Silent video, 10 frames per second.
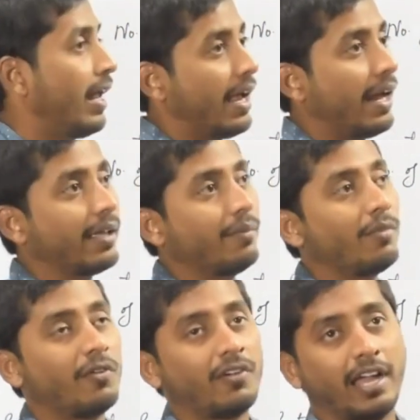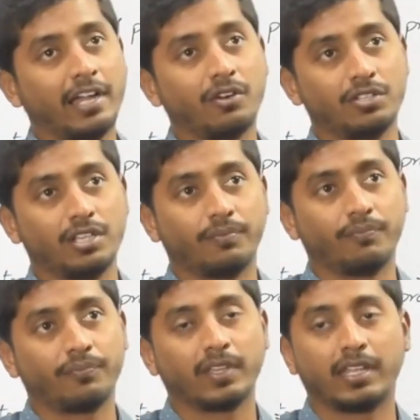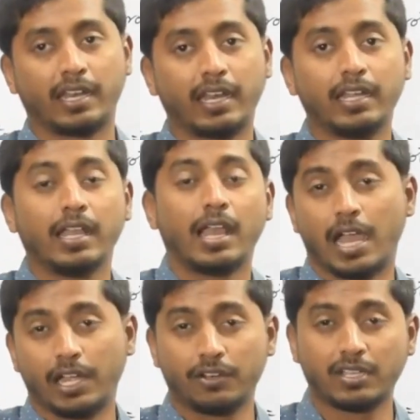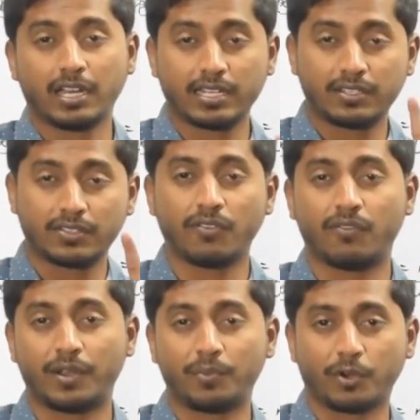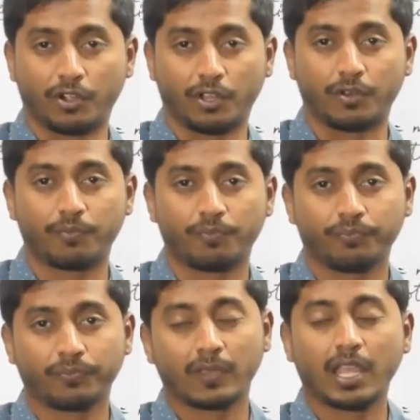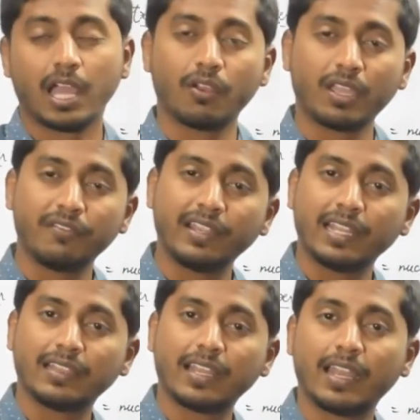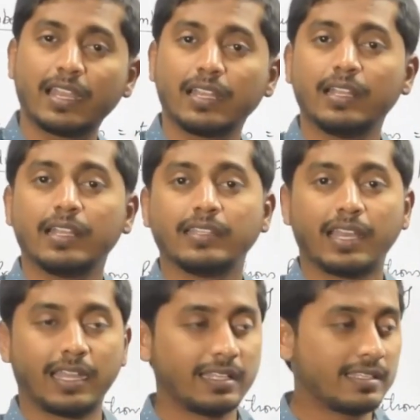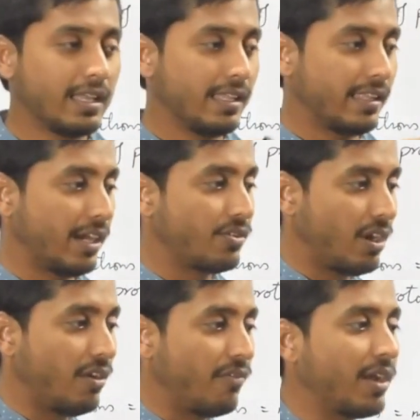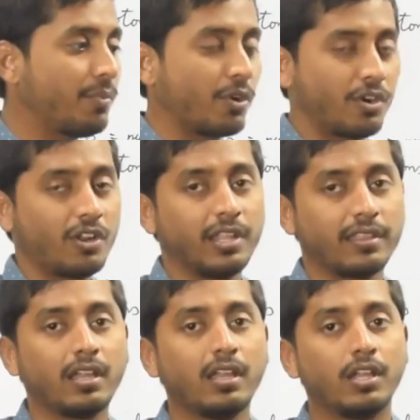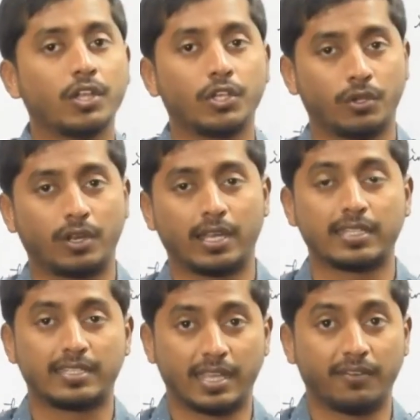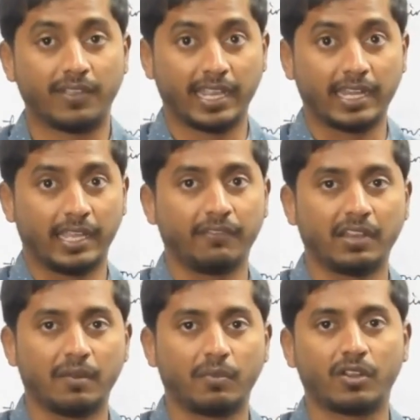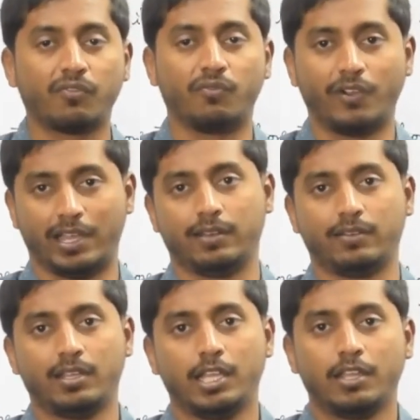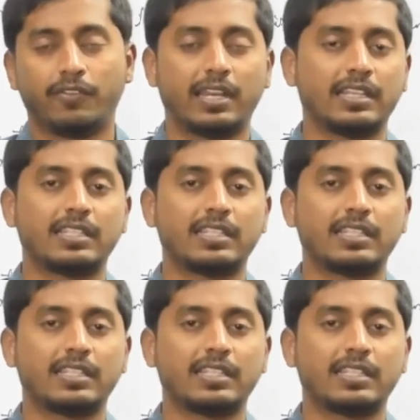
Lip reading: atom of a hydrogen, right, hydrogen consists of one proton. How can we tell that? That is, there is only one proton in the nucleus, then we can give a number of 1. For